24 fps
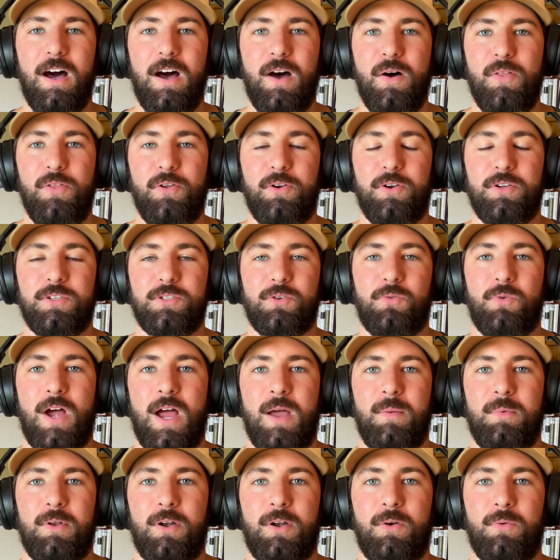there is a
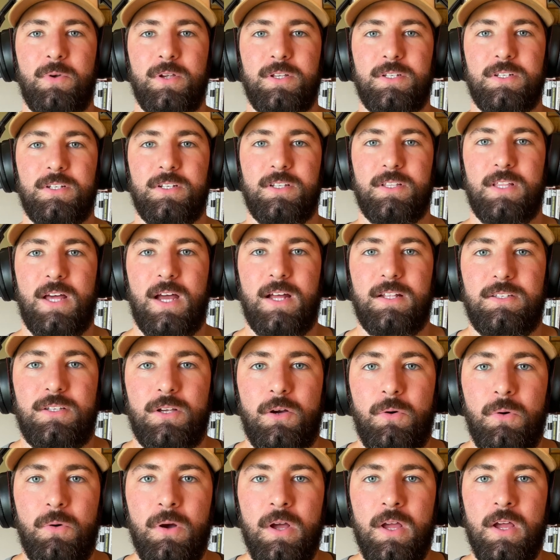rhyme and a reason to that.
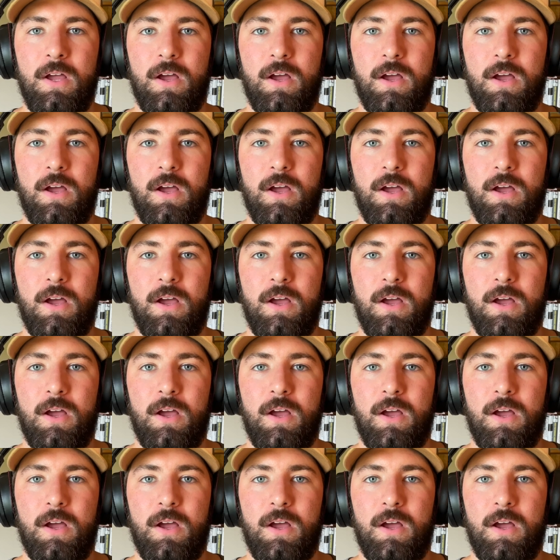So,